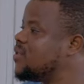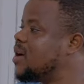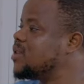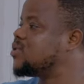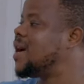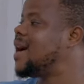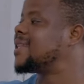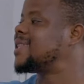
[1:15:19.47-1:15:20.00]
You
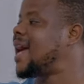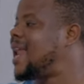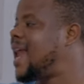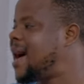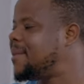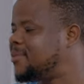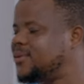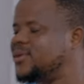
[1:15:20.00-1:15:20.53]
want to enter
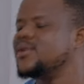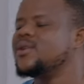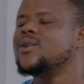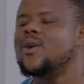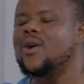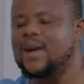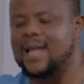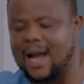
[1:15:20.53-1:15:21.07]
lab?
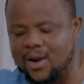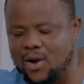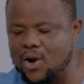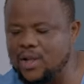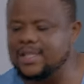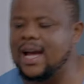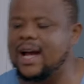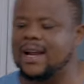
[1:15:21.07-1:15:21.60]
Or you
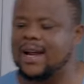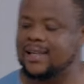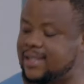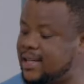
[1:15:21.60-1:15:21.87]
go there now?